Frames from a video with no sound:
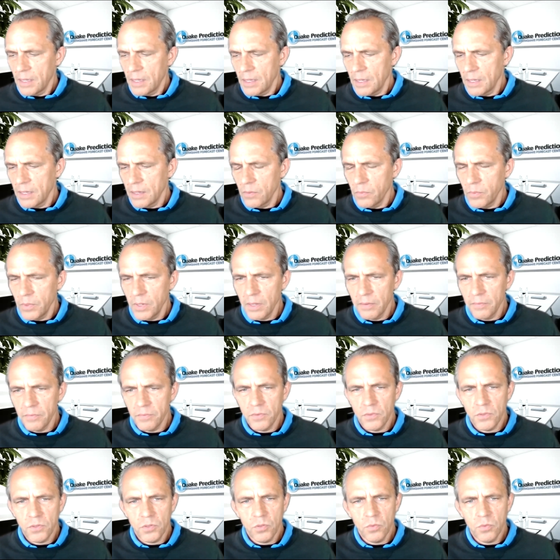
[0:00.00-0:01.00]
And we have
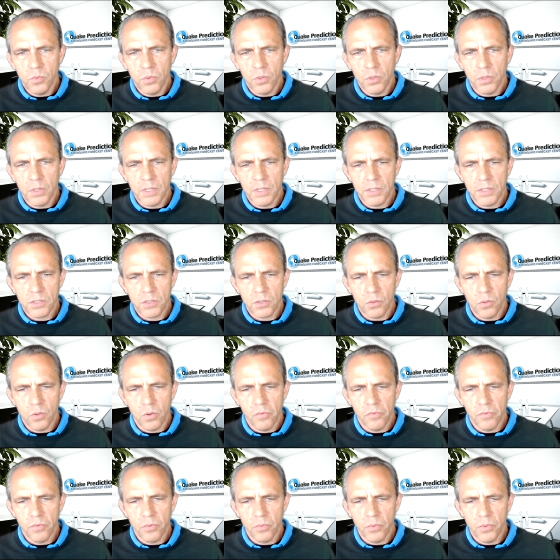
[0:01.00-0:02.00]
two warnings to go
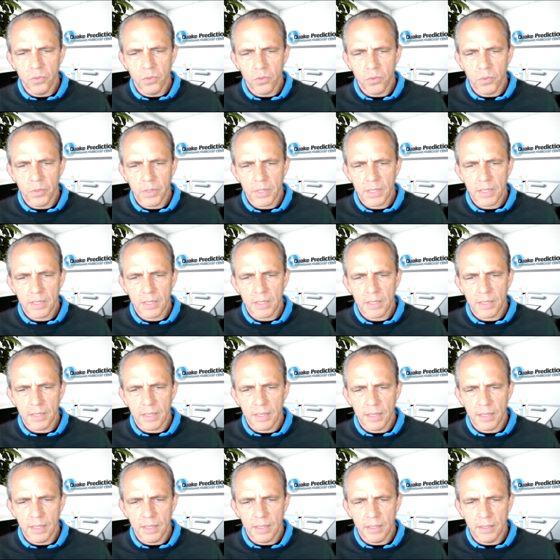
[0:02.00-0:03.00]
over real quick,
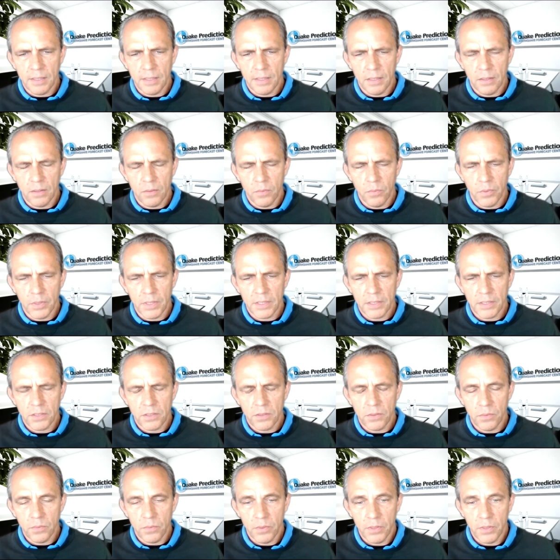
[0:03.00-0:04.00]
and uh, we'll get
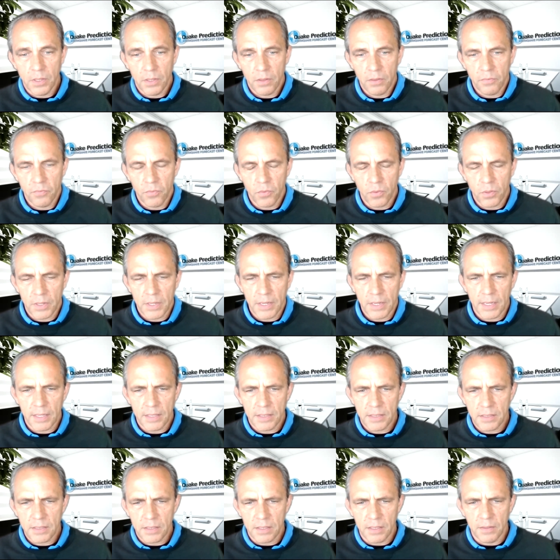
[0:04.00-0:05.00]
to the other
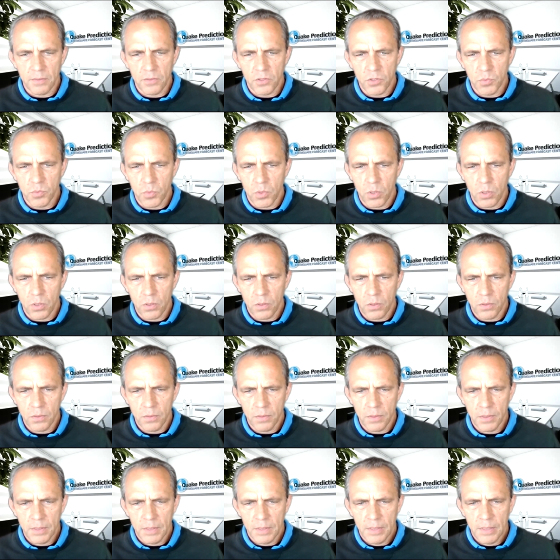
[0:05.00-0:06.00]
forecast uh, tomorrow.
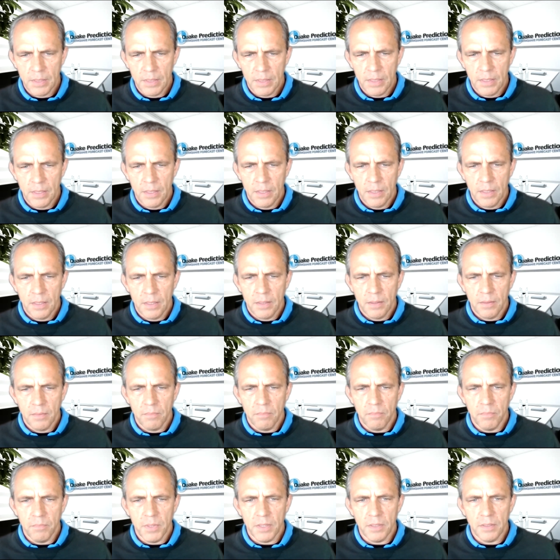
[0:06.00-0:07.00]

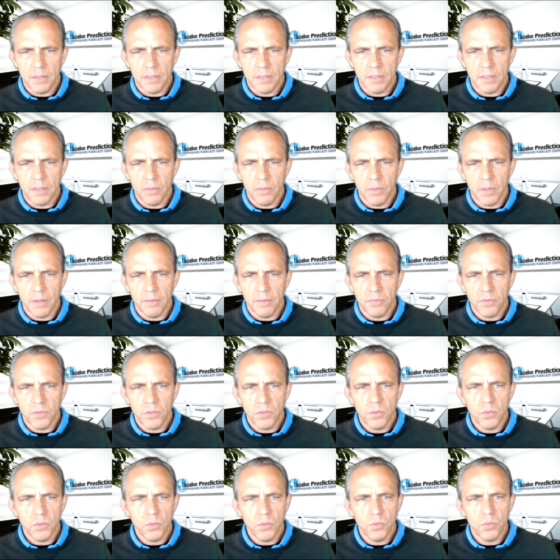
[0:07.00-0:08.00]
But uh, we have
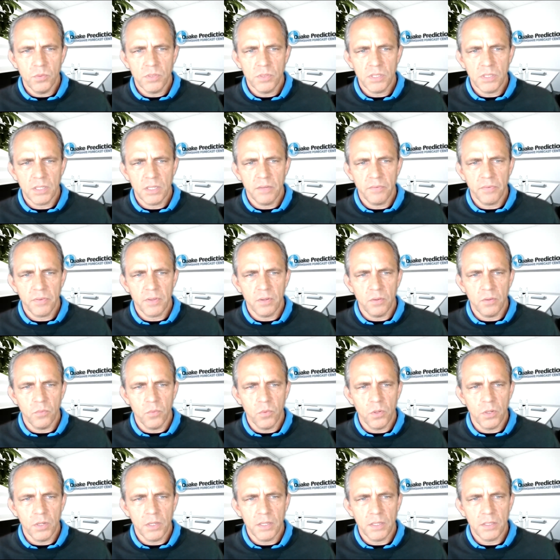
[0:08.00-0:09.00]
two significant
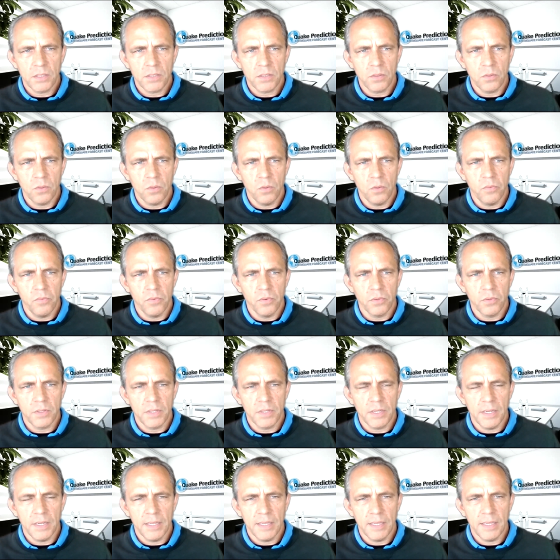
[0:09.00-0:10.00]
warnings to go over
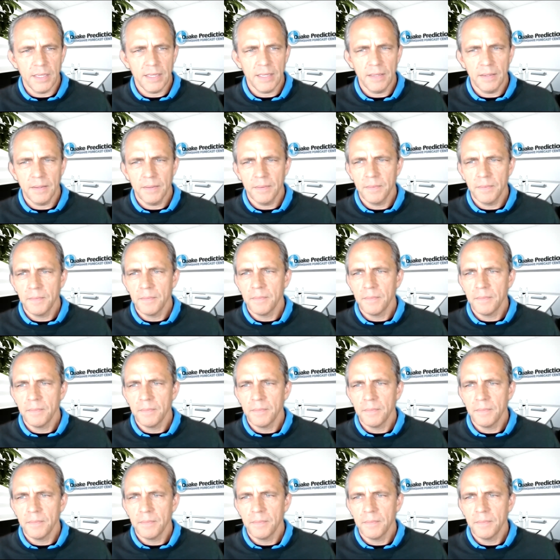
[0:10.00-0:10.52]
today.